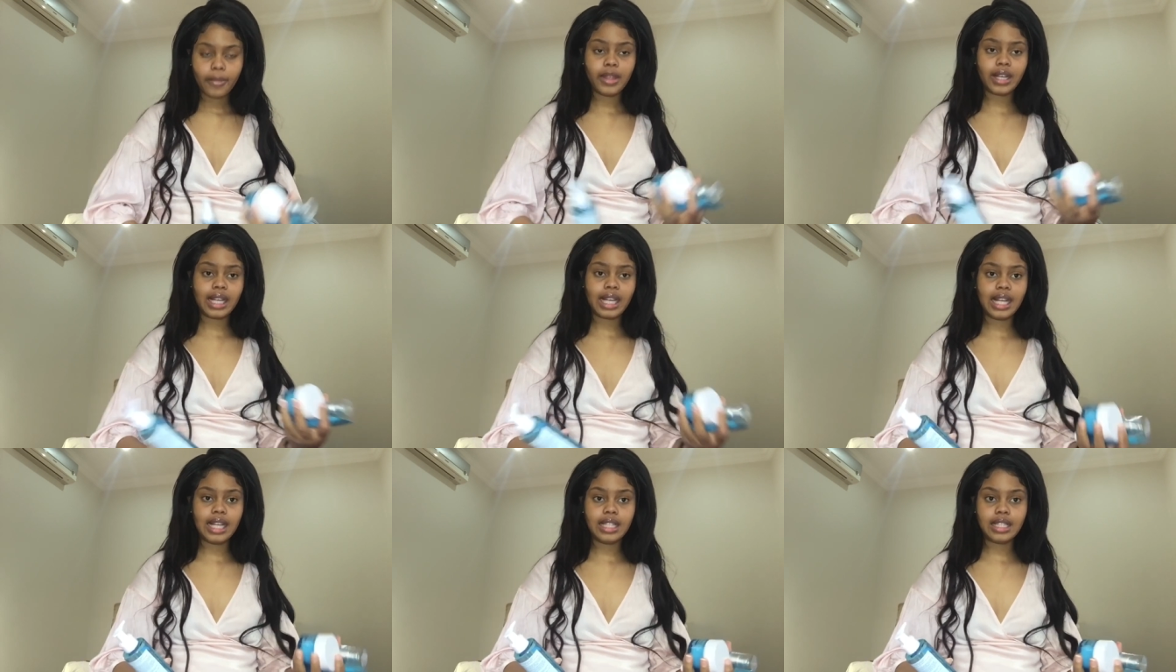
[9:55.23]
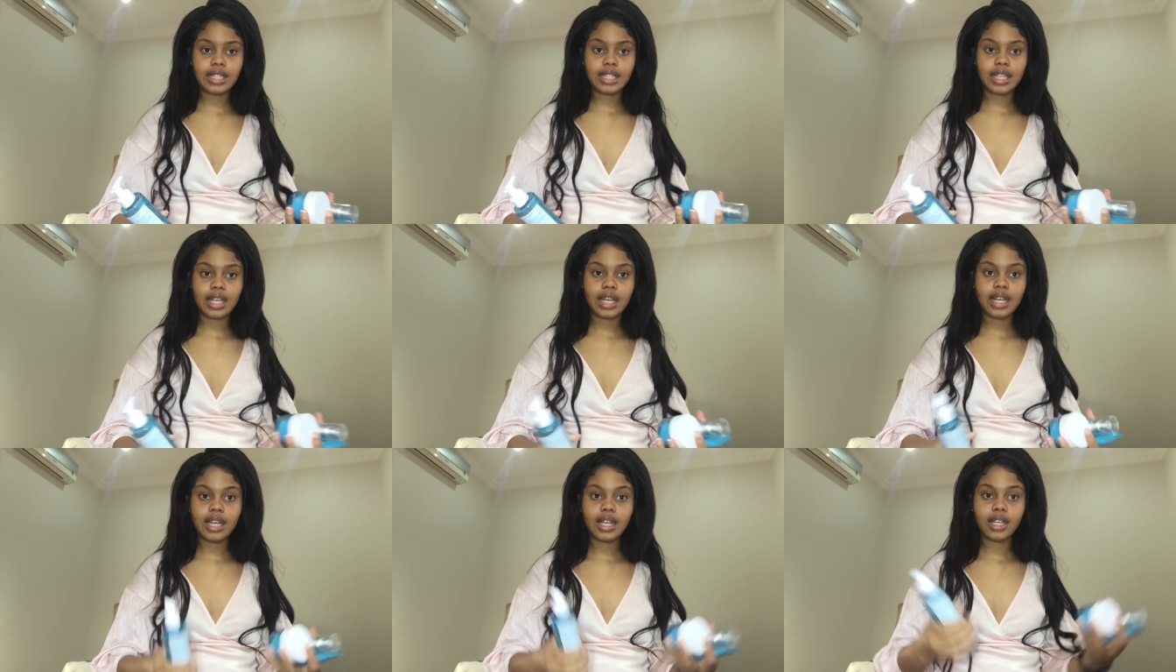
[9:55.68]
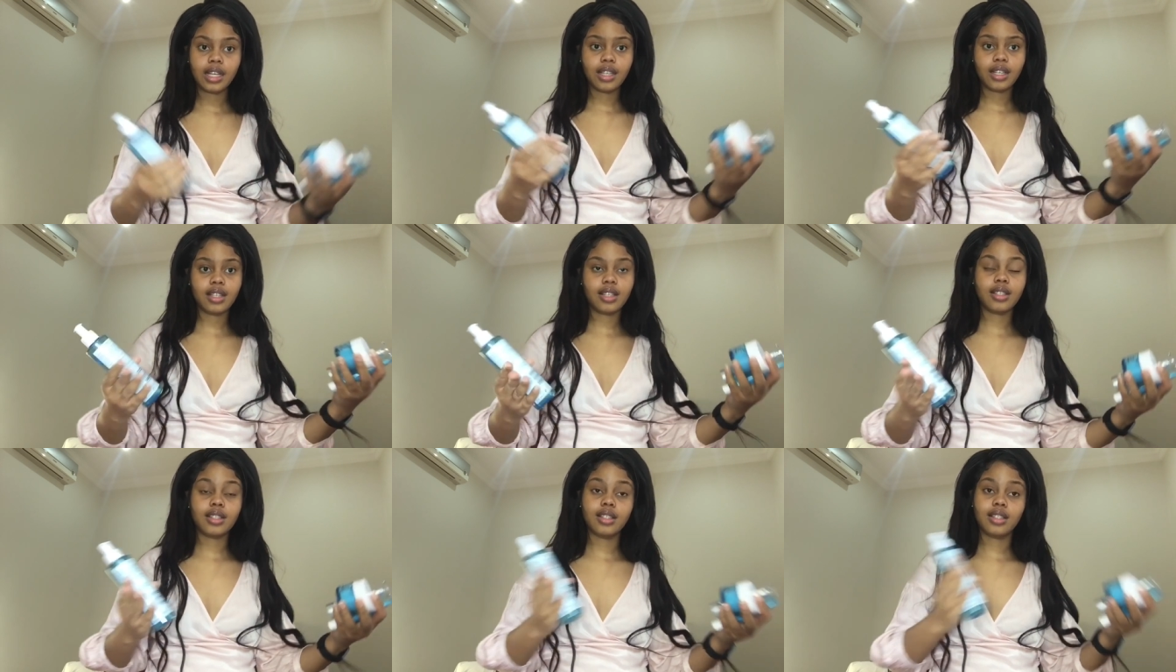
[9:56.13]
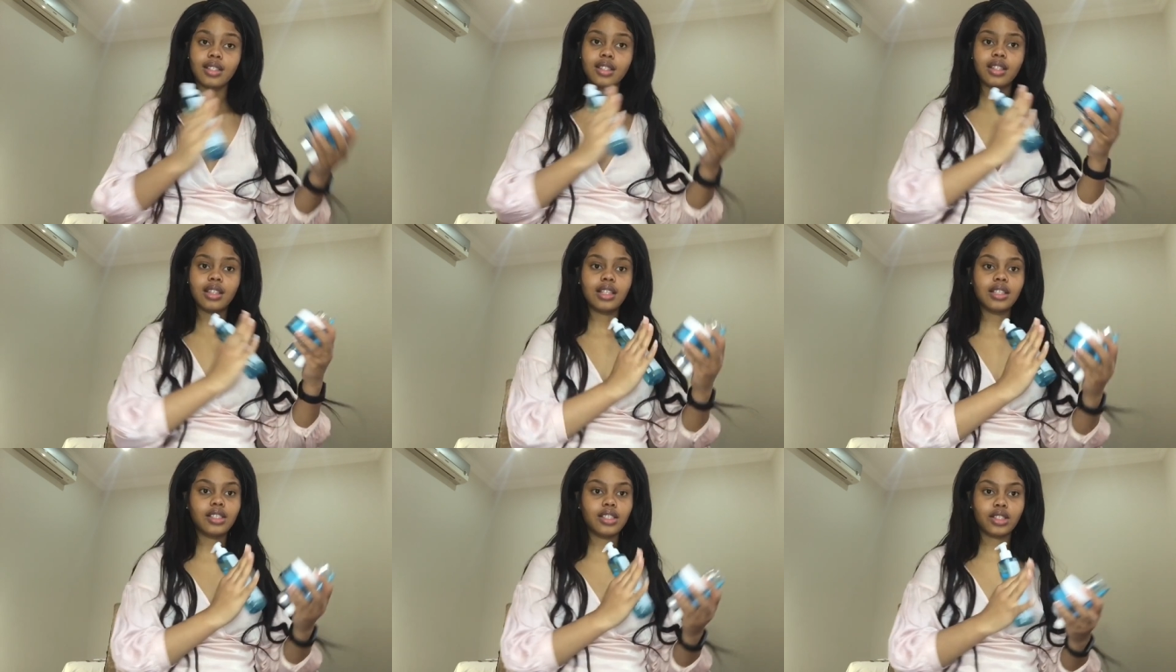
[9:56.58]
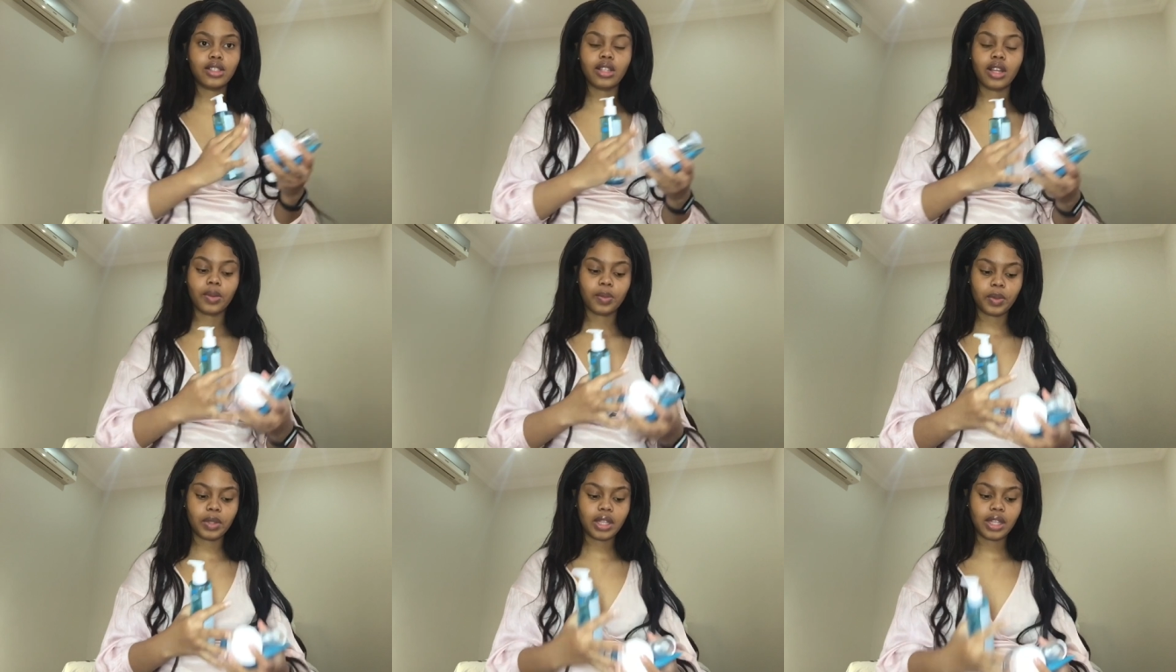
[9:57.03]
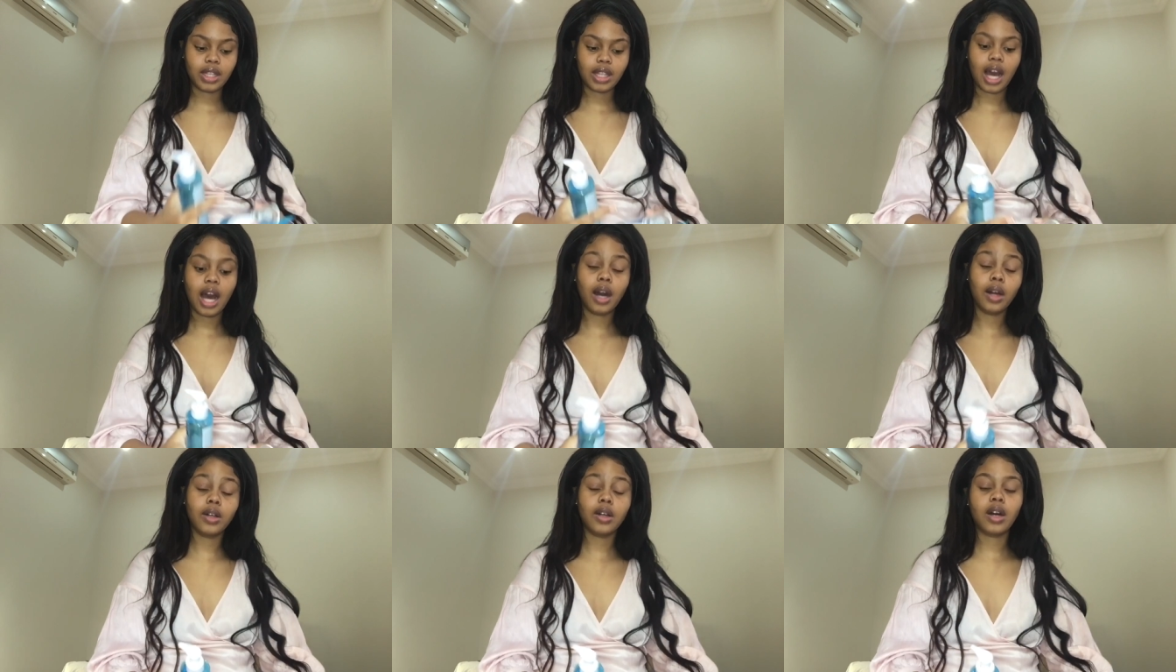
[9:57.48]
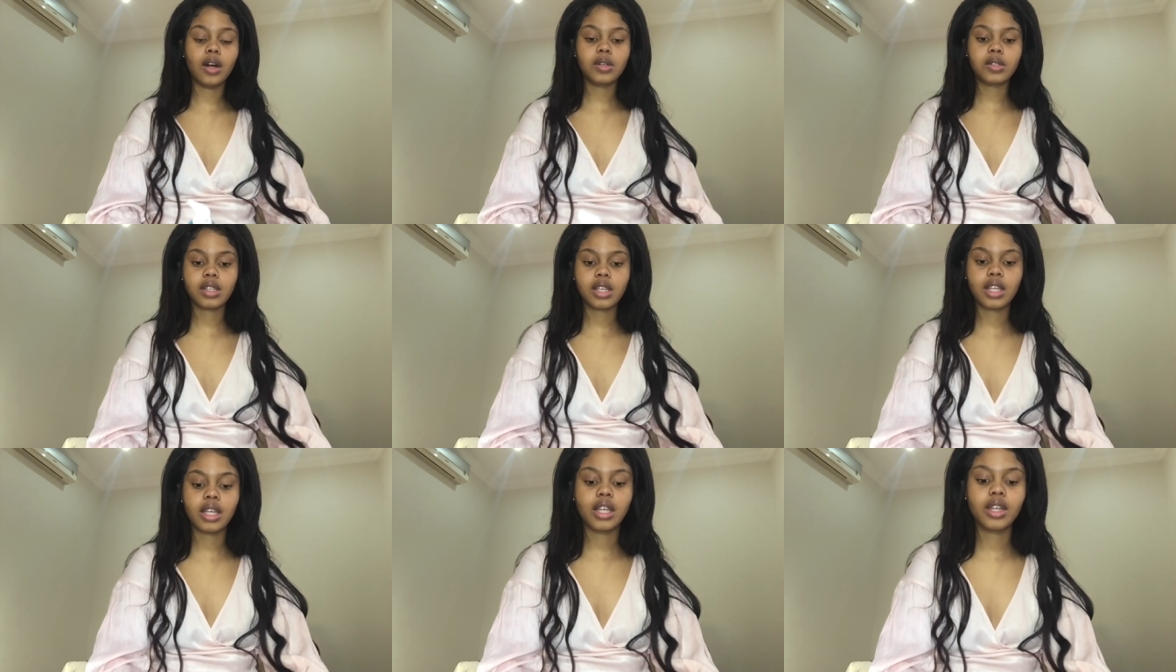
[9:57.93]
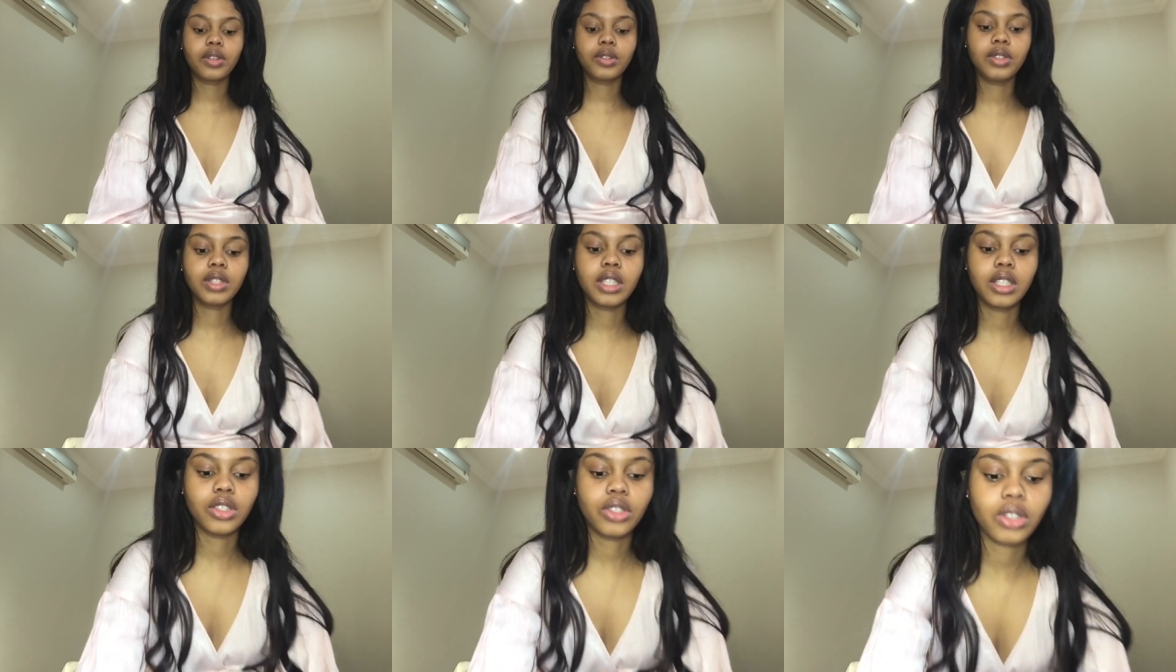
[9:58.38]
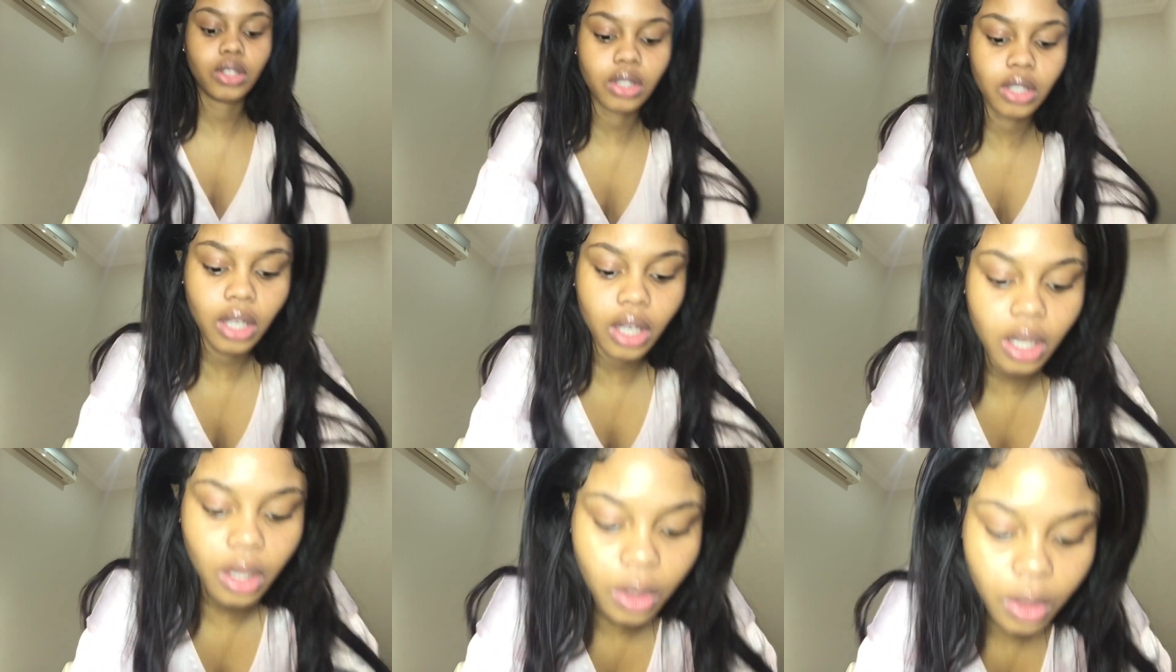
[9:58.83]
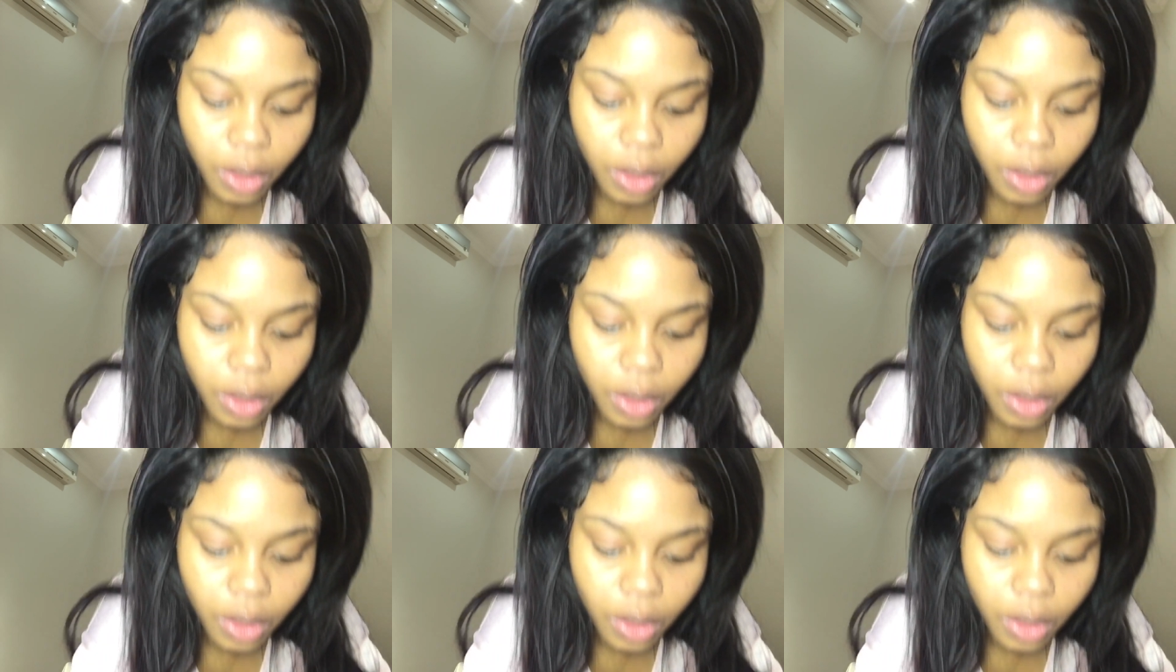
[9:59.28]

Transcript: the cleanser, because let's just start with how our skincare routine should go.